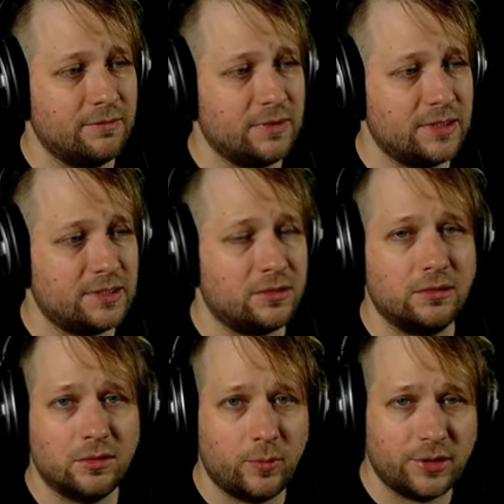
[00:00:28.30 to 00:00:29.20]
it's gonna
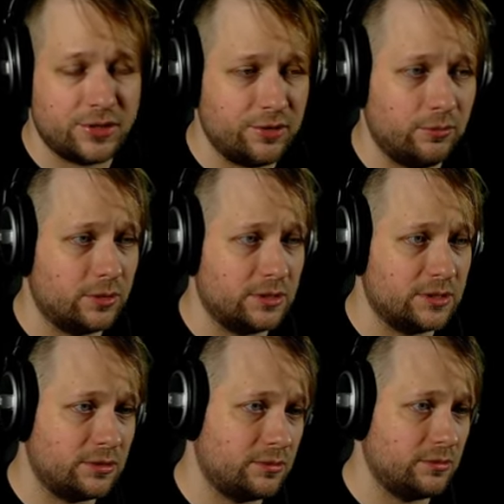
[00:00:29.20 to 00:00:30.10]
look weird to you
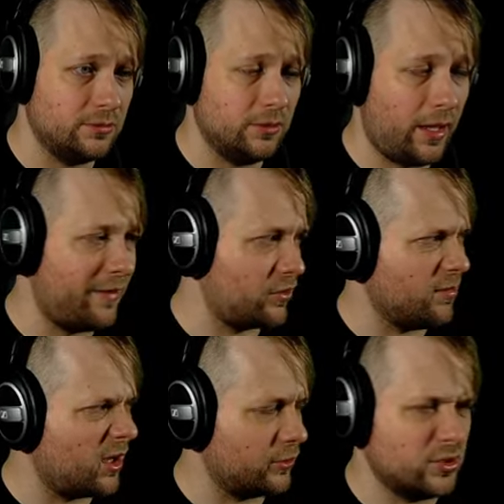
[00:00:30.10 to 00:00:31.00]
because every
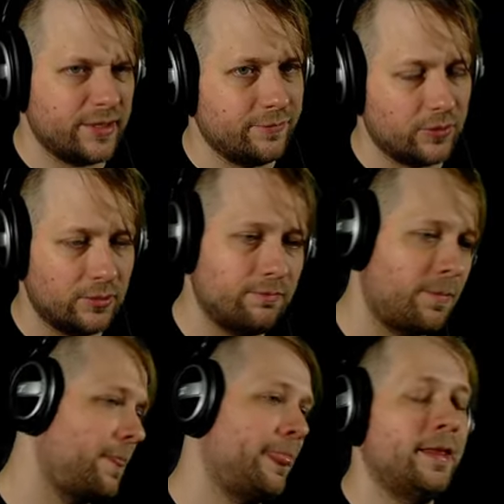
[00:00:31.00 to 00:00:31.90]
monitor is different.
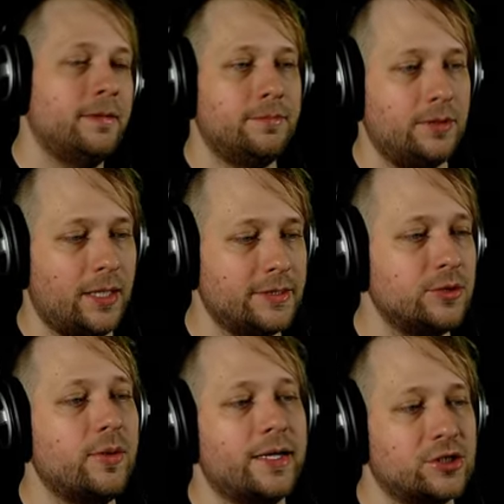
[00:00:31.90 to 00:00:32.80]
But I
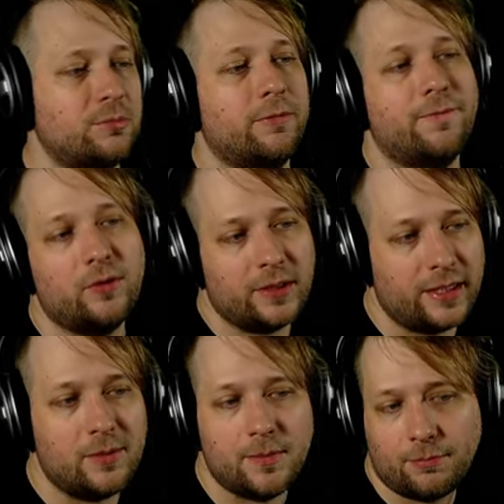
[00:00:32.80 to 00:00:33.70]
do actually prefer the
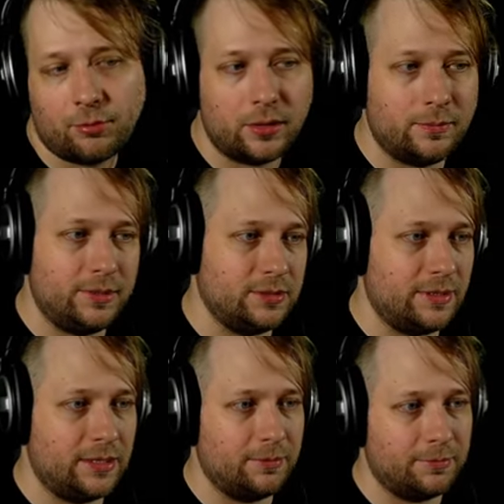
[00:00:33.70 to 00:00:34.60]
game a bit brighter because
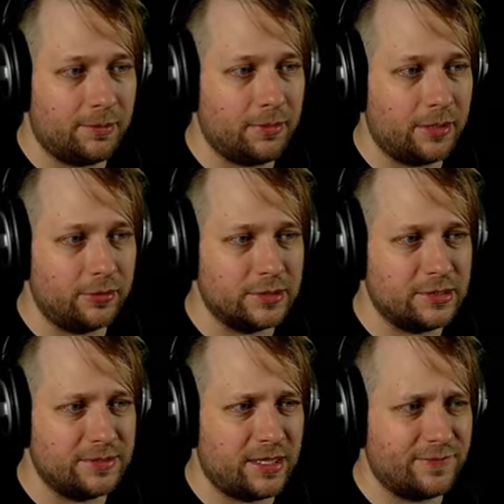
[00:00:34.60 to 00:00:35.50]
my my monitor
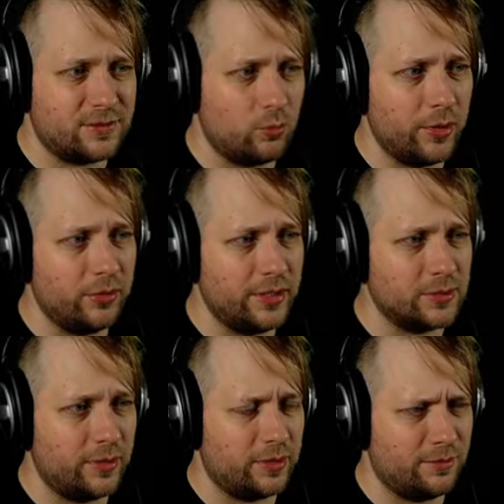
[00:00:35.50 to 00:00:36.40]
seems to have some weirdness
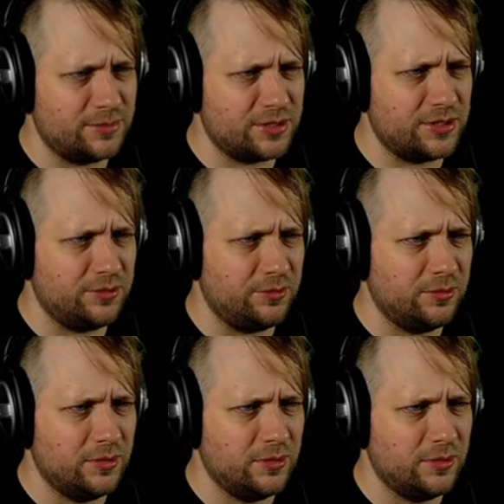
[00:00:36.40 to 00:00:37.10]
when it comes to.